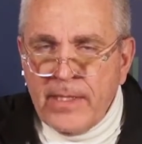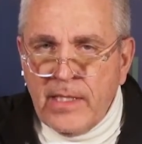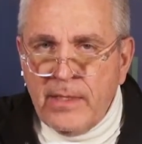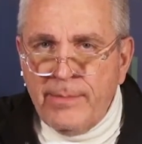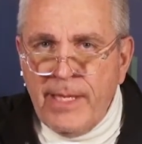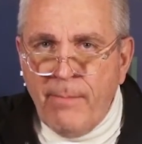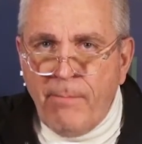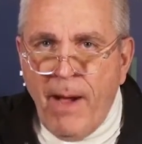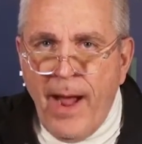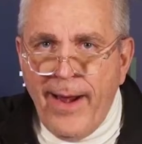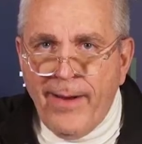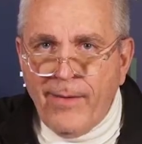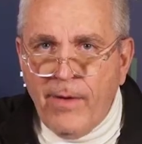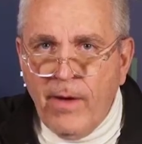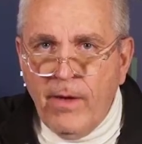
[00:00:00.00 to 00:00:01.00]
than to be a
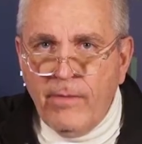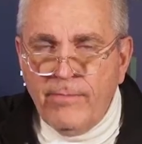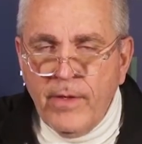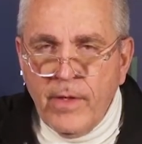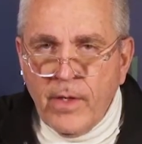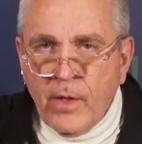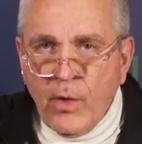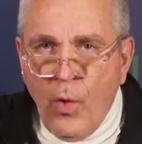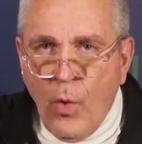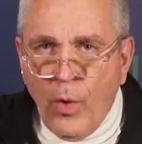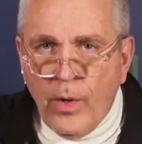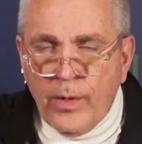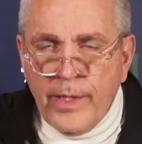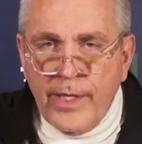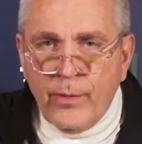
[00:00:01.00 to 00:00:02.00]
buyer of
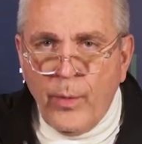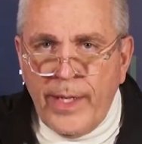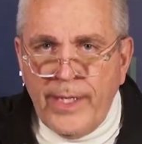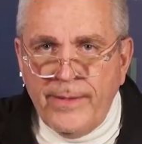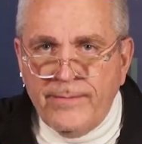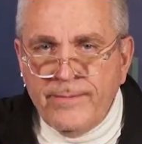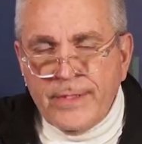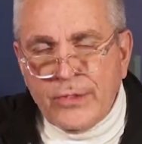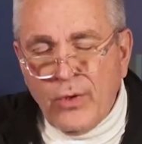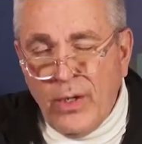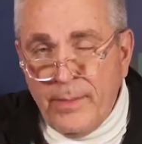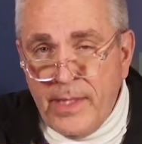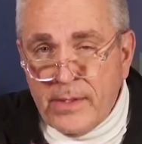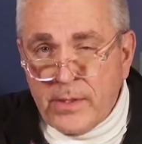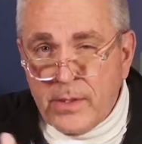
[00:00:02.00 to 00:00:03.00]
corn and wheat.
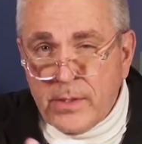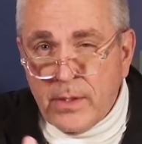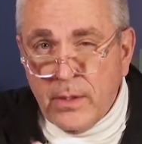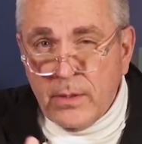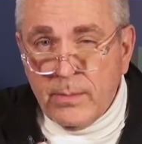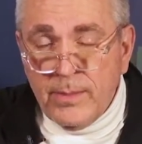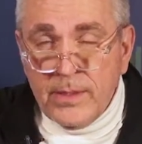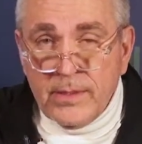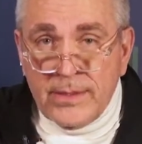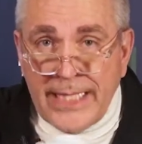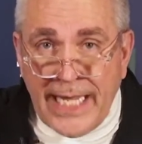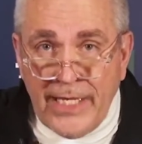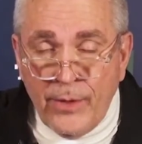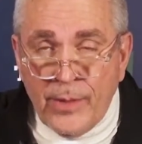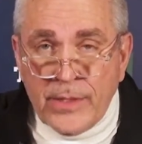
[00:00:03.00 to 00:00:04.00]
Soybeans are still a little bit
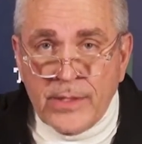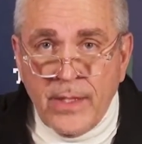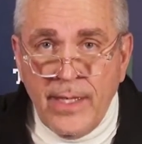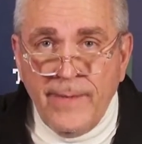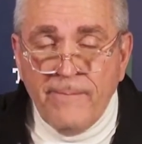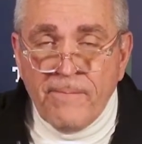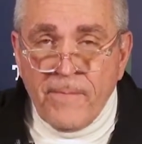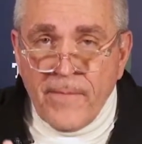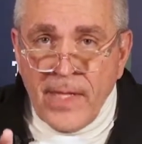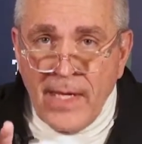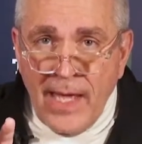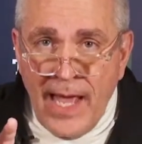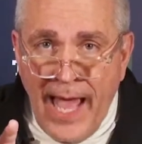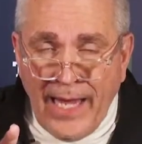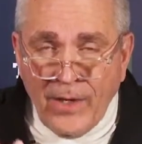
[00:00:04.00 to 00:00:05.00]
tenuous, right?
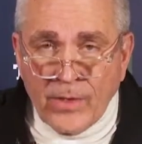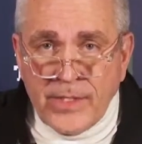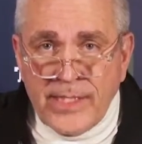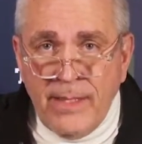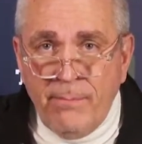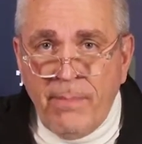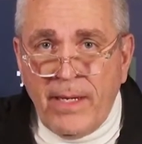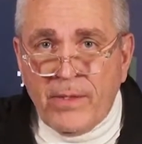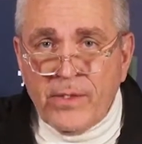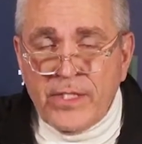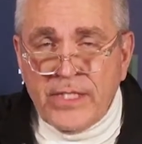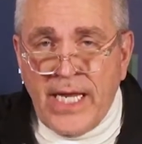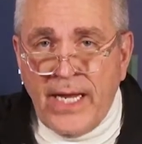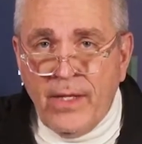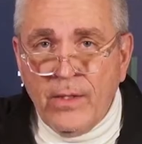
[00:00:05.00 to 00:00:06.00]
I don't see a better
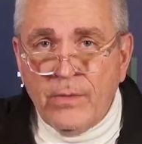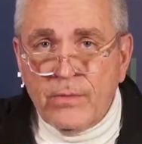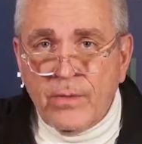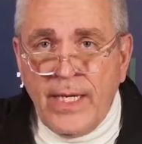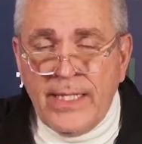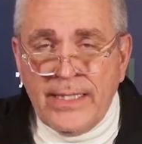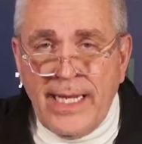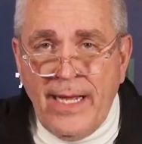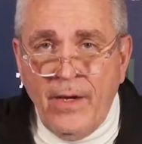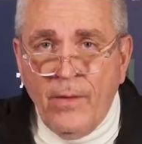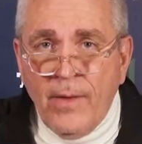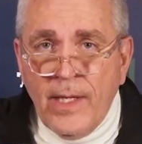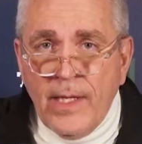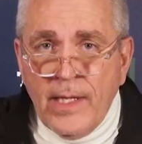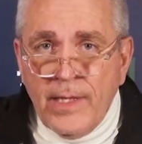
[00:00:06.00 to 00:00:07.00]
sale right
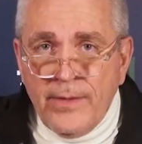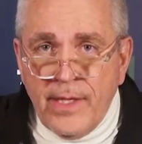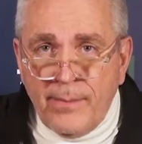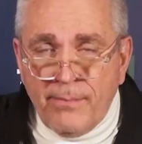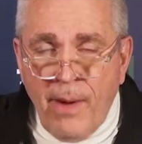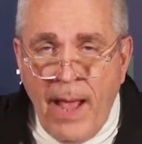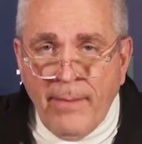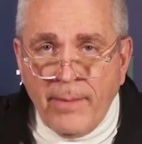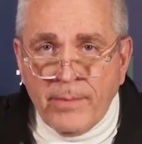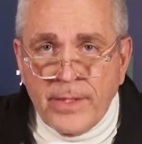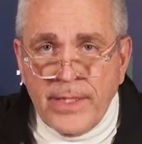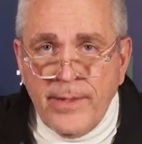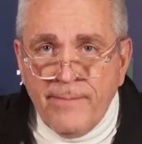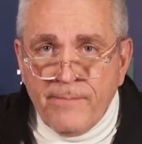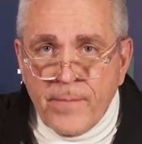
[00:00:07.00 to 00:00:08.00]
now than
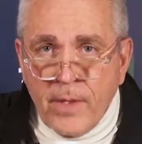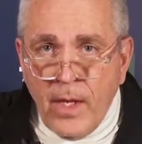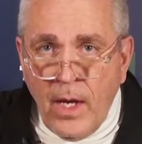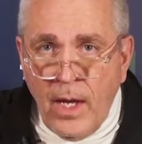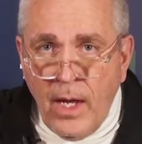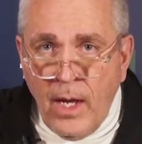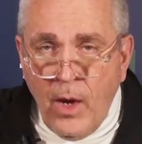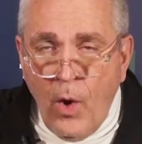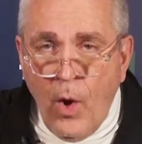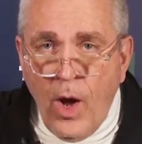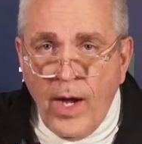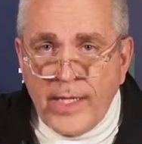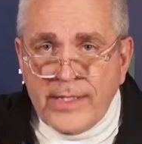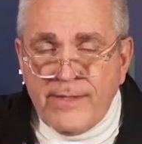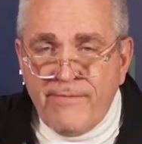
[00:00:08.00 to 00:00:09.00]
probably
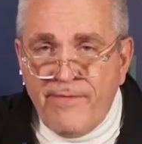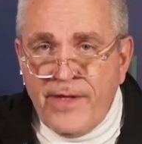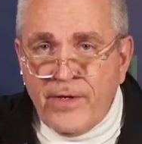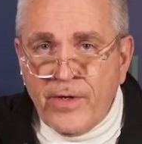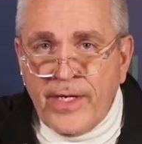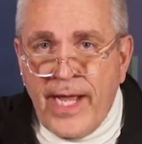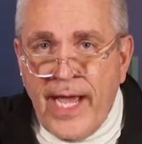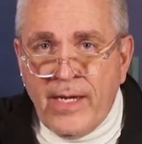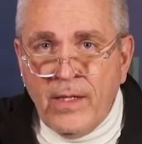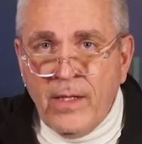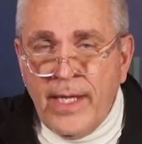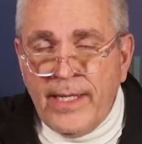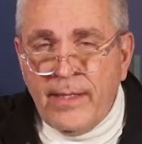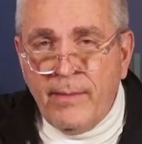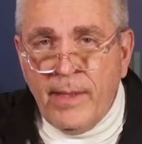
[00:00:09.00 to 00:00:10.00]
hogs and feeder cattle
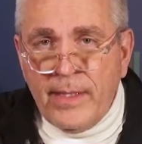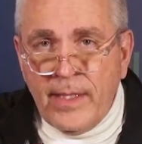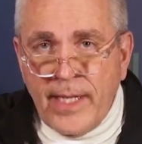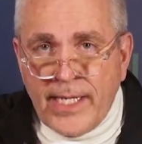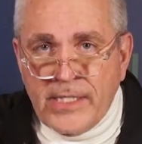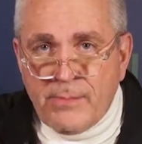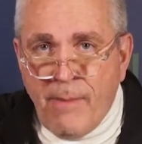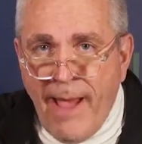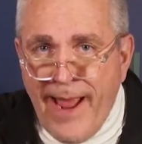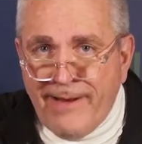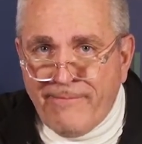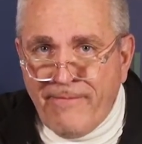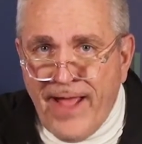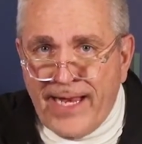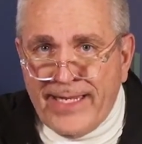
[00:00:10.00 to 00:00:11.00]
and a nice buy
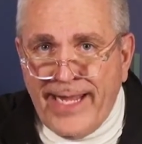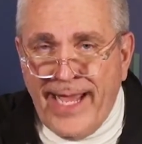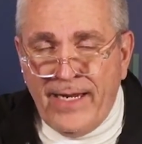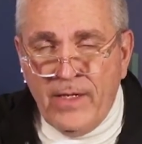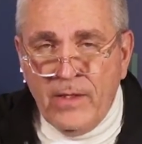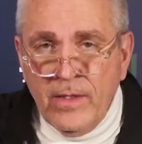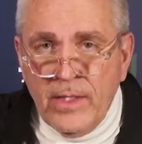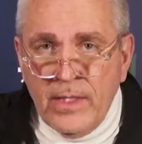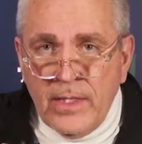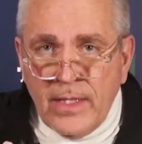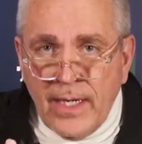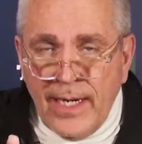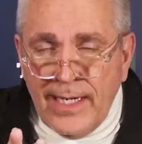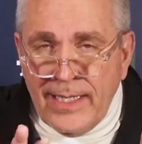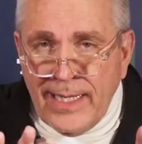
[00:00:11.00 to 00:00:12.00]
in fat cattle.
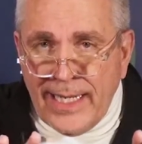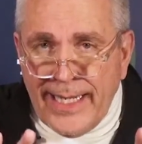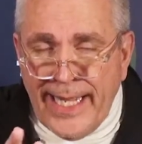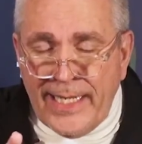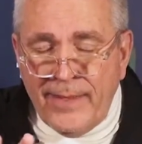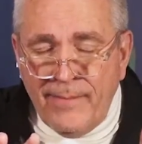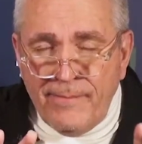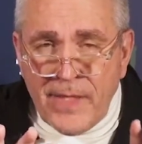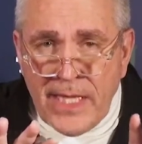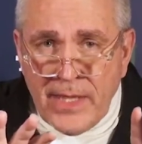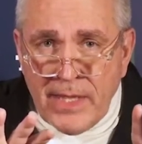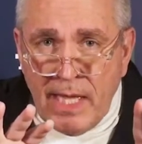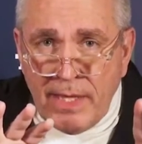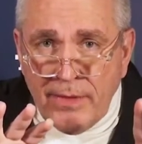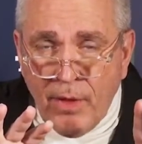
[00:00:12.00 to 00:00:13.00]
All right. Now again,
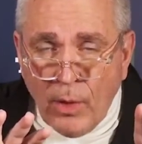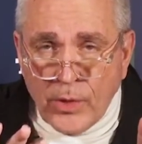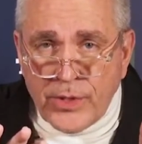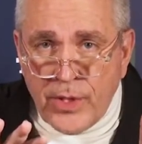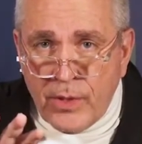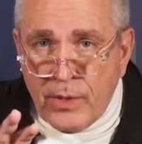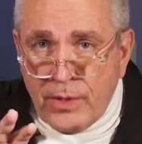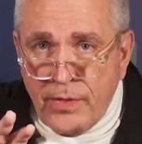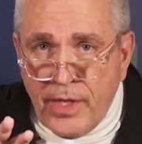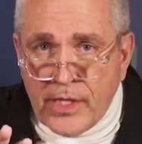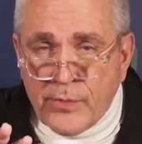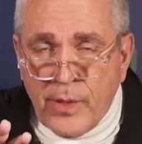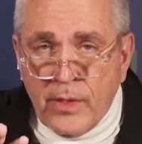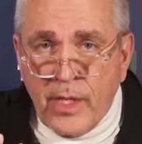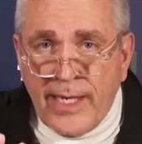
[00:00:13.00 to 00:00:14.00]
those are
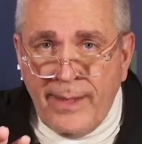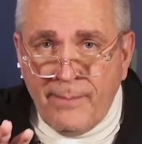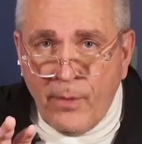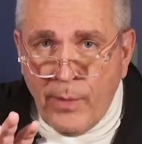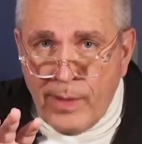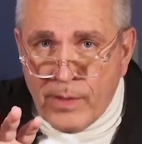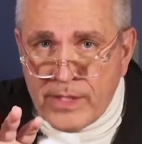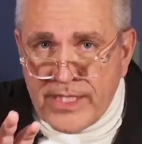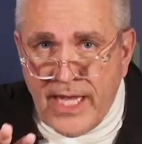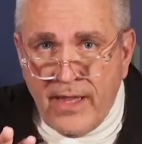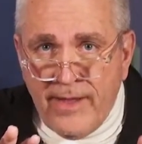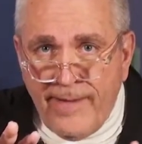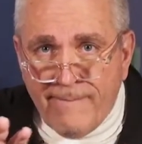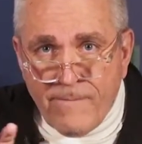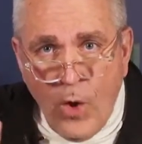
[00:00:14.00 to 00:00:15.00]
things we look at, but we were
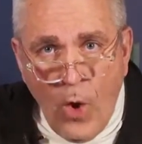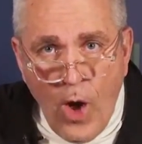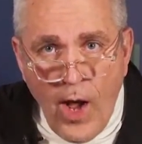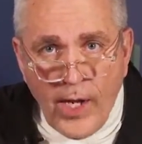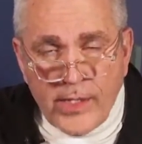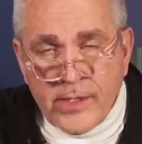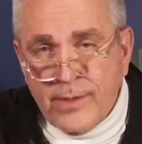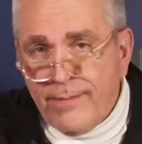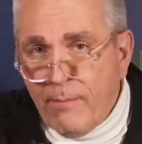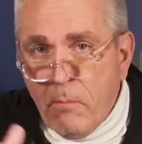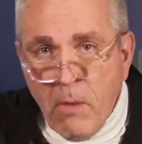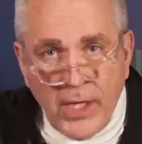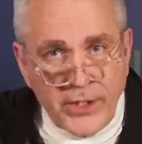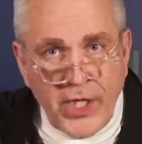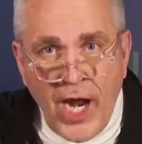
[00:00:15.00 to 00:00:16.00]
selling hogs
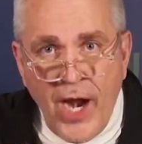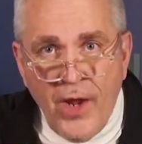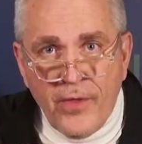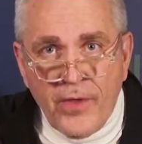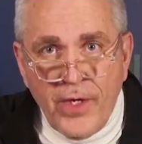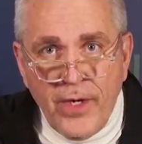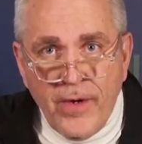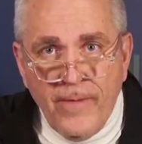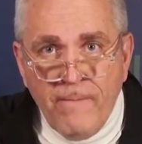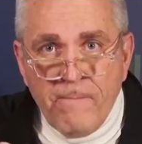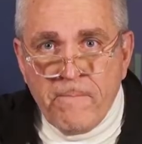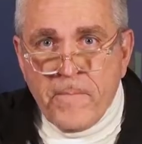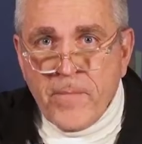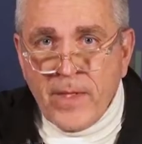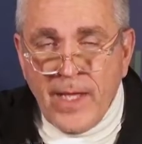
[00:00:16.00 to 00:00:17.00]
much higher than here,
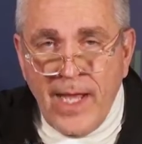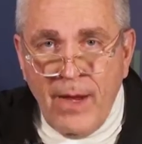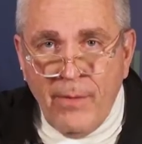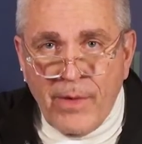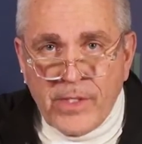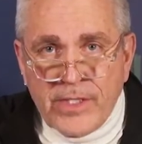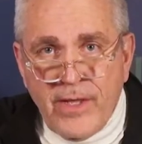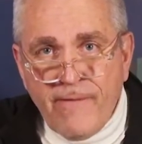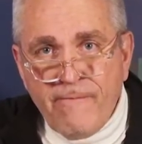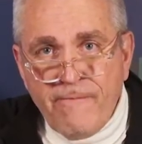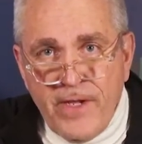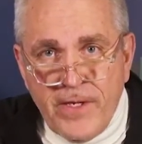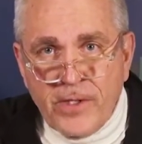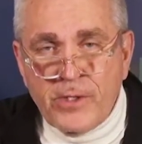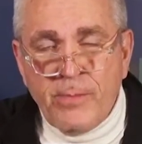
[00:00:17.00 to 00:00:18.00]
and we were selling
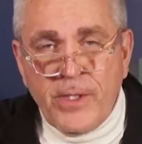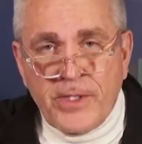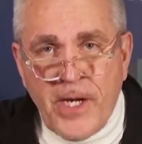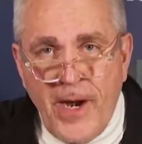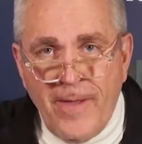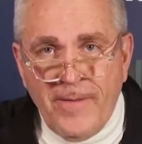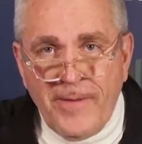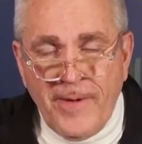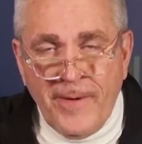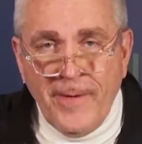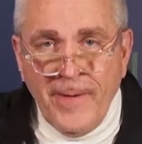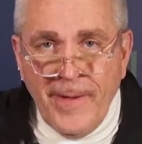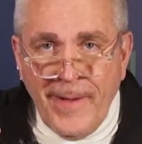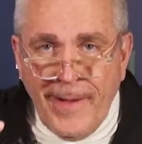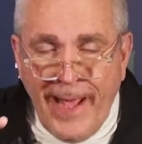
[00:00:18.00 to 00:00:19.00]
feeders much higher than here.
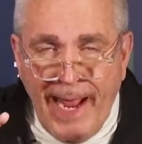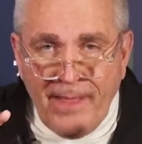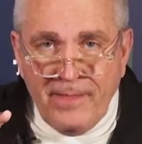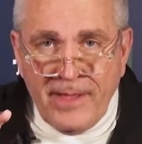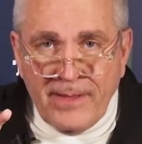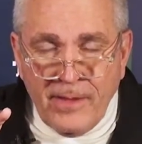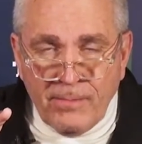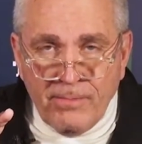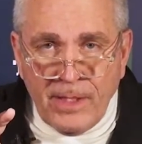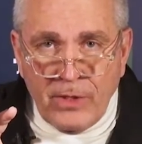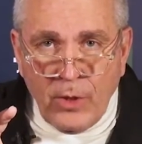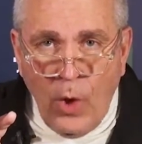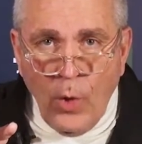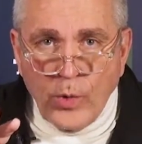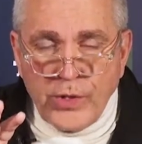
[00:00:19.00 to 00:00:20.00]
I think
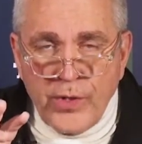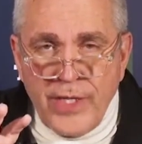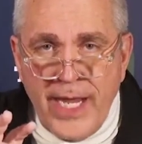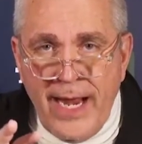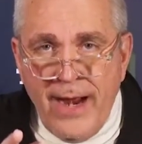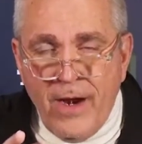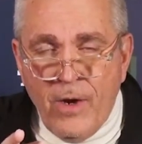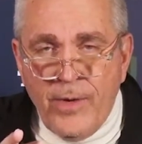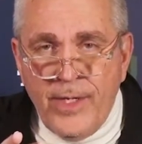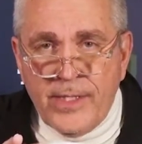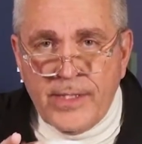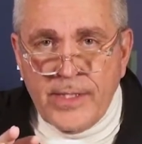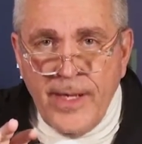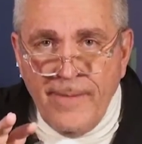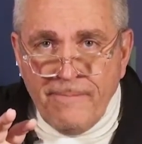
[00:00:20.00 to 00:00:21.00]
but those are the
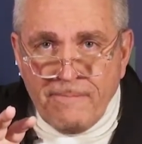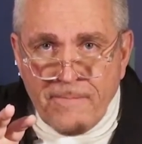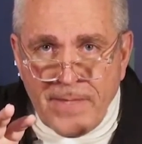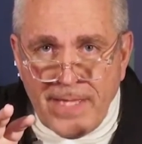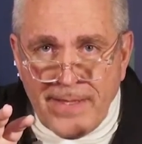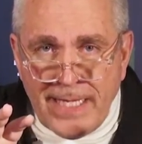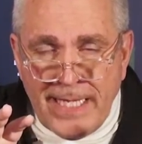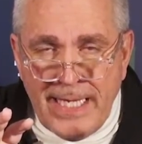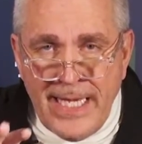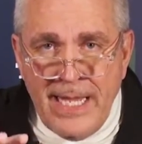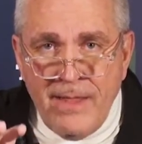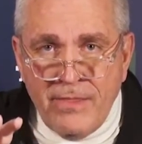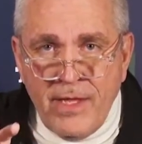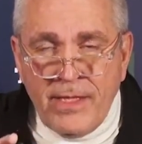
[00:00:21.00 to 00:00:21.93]
areas. The key